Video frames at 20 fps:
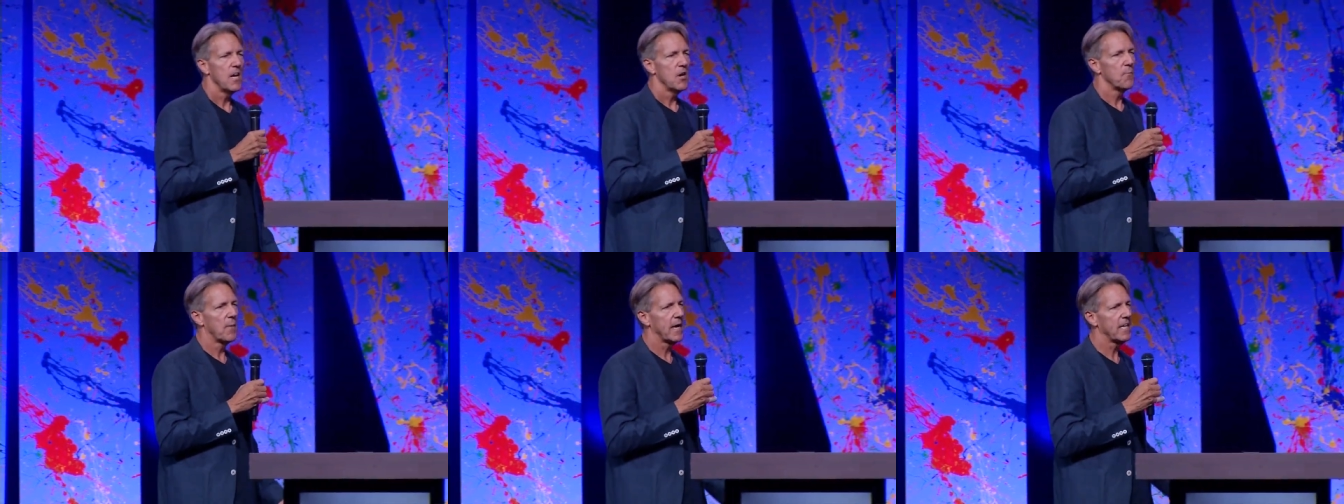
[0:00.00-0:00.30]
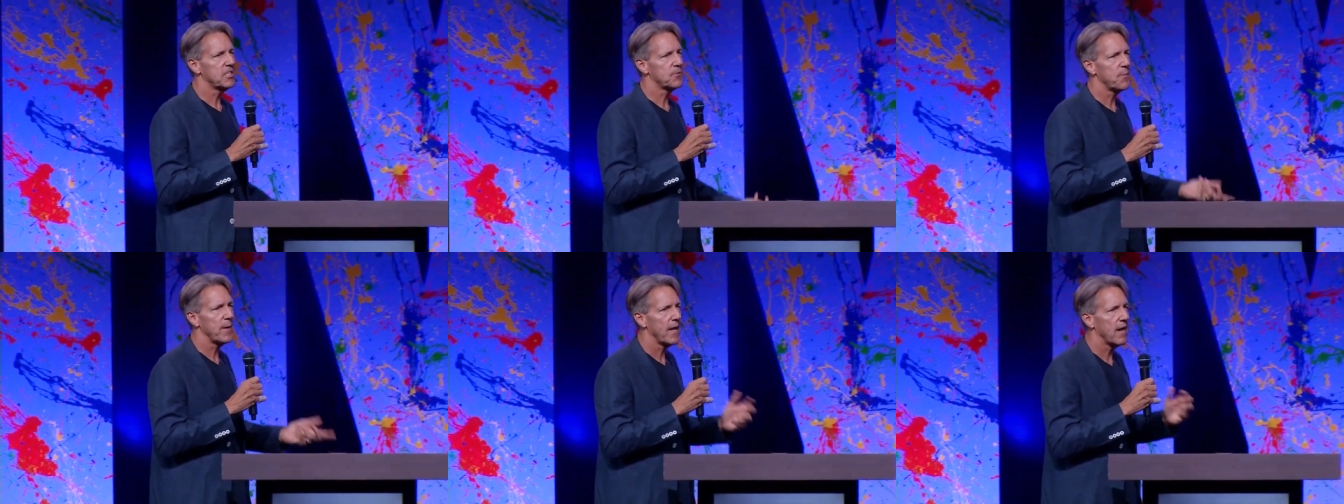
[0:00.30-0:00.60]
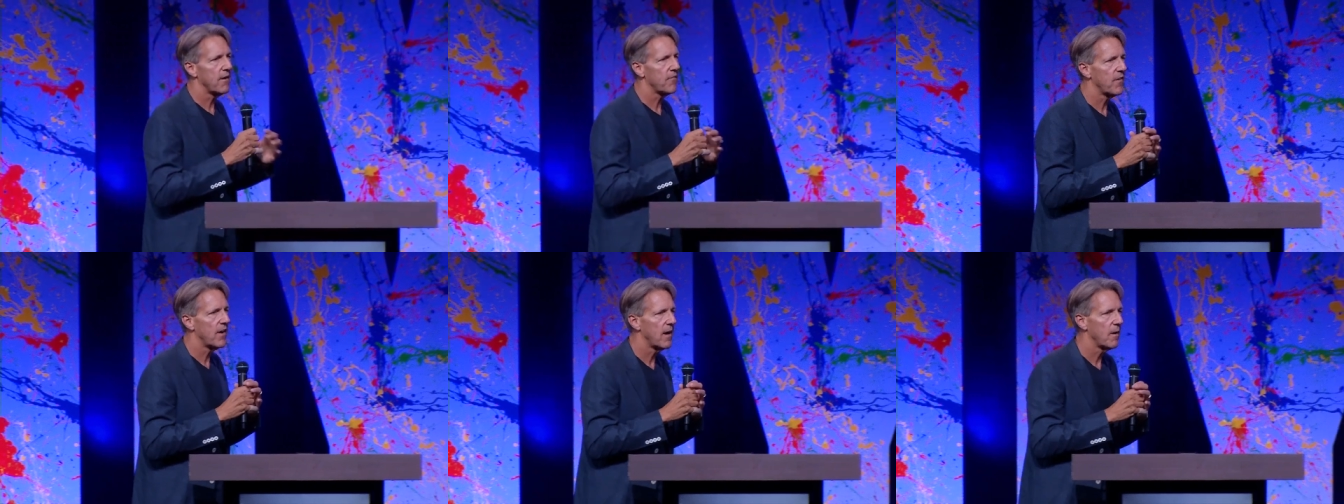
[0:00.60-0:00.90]
reminds me
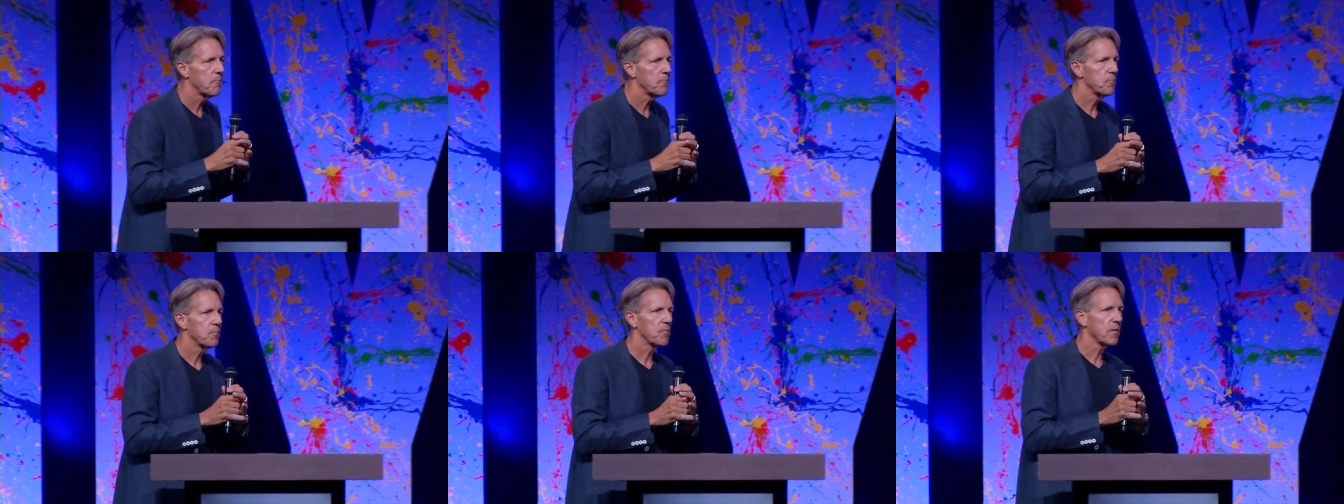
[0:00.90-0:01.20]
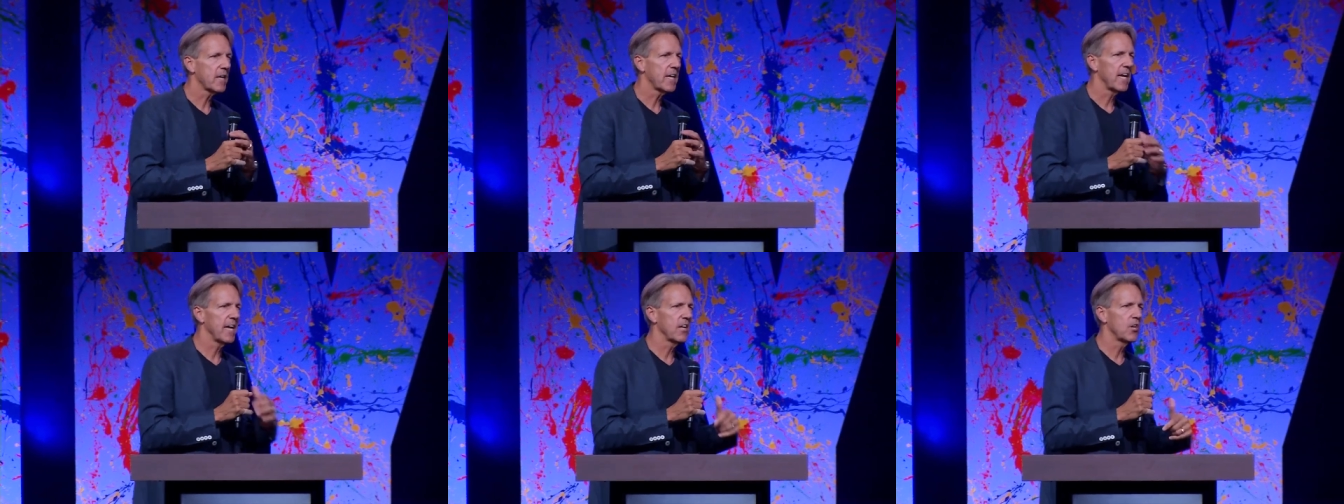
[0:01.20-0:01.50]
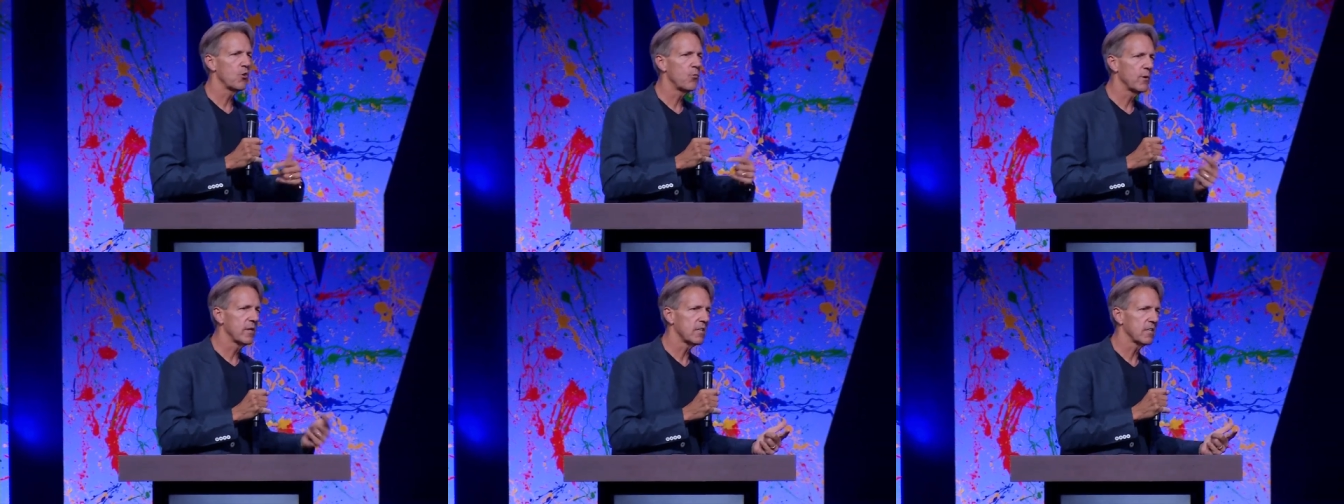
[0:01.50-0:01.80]
of a kid
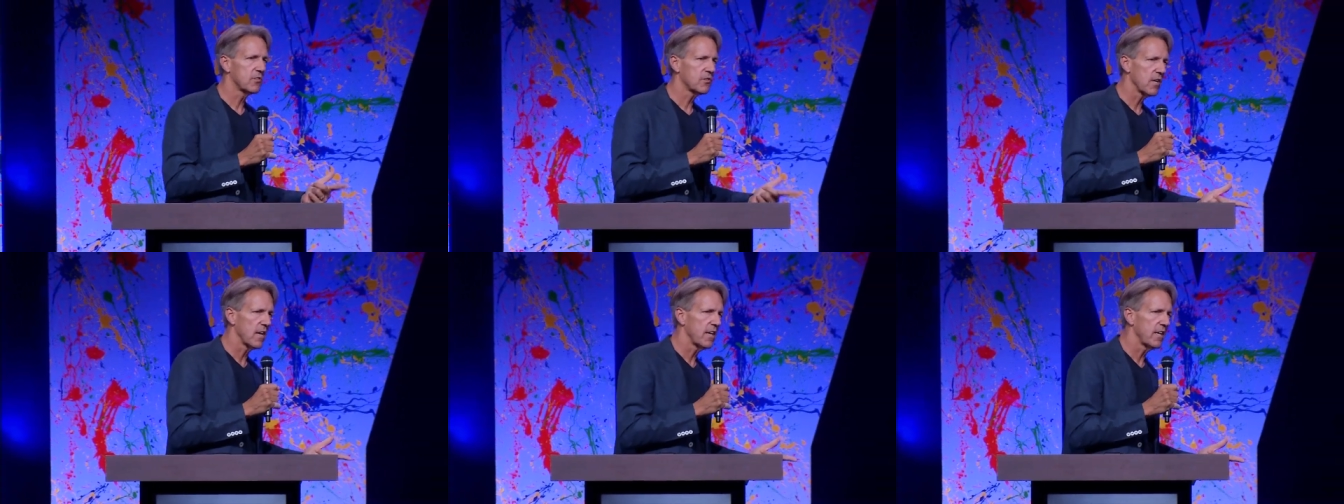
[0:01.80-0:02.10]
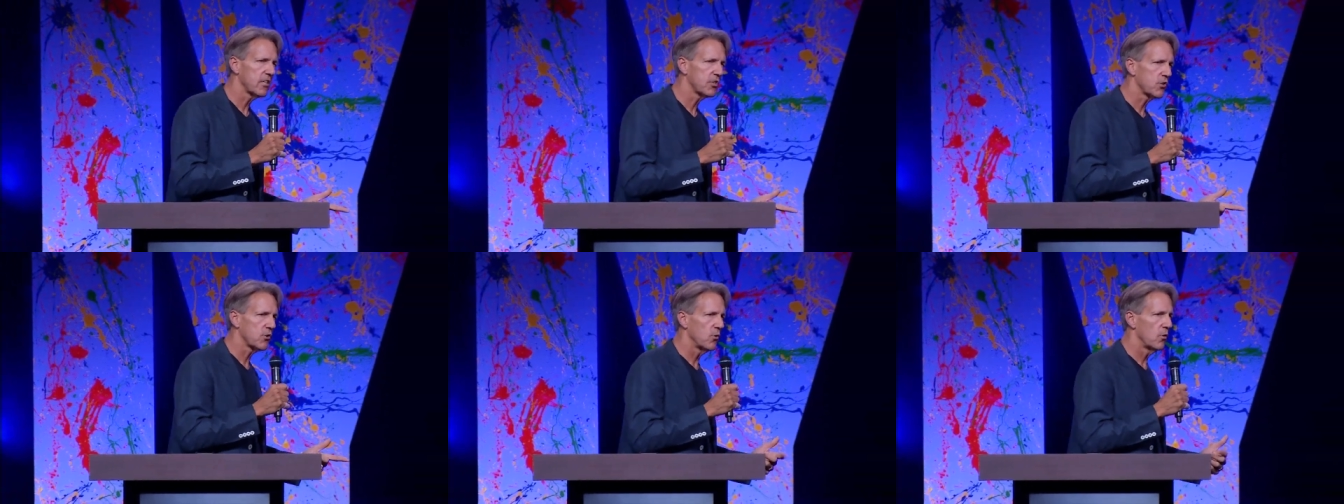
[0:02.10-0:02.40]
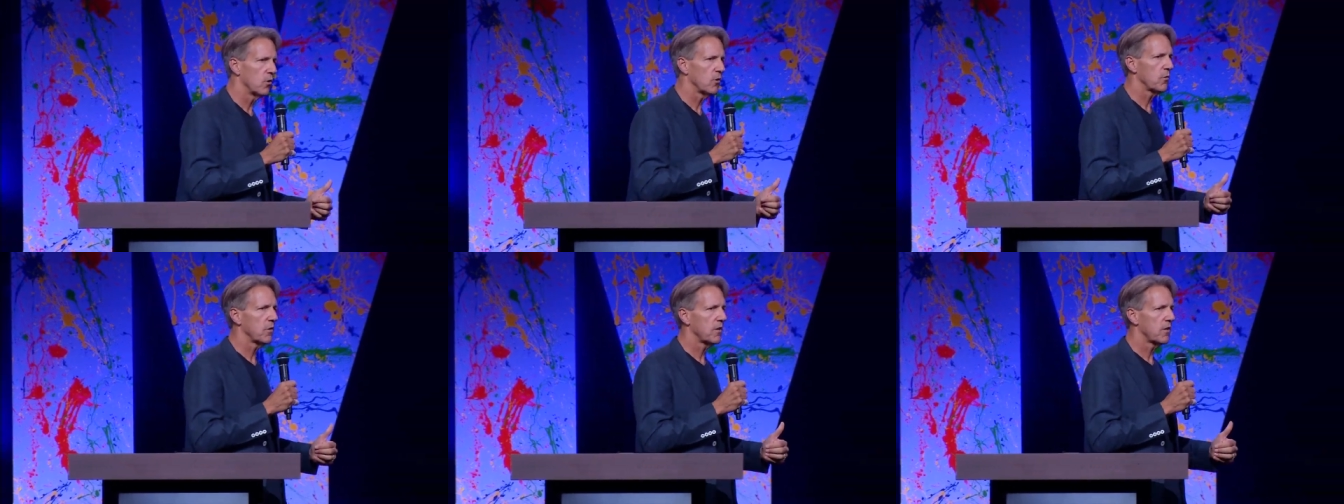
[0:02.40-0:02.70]
who went to Sunday
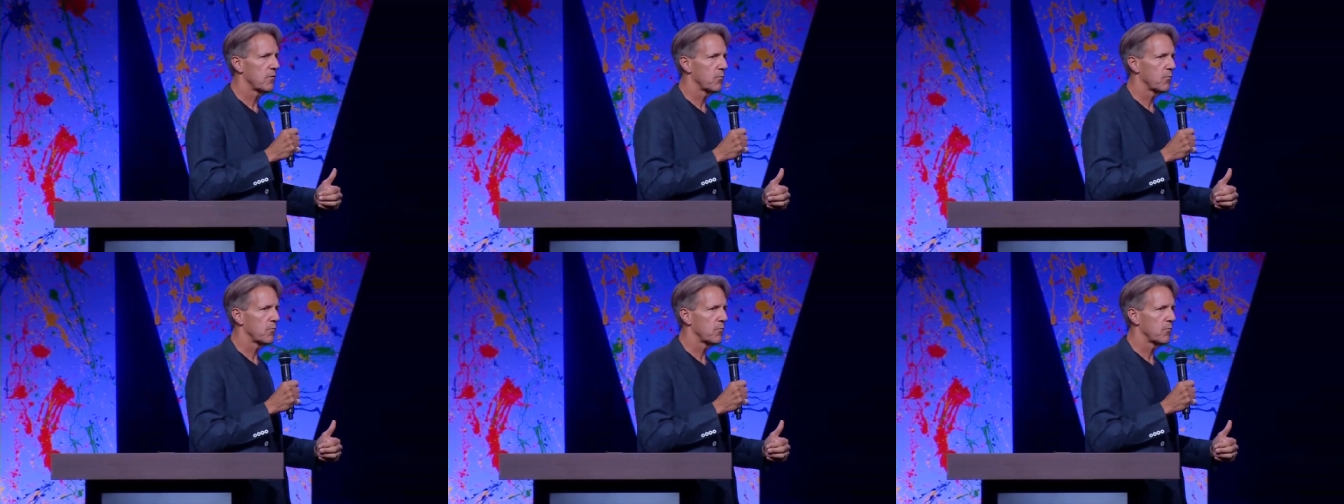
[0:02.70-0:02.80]
school,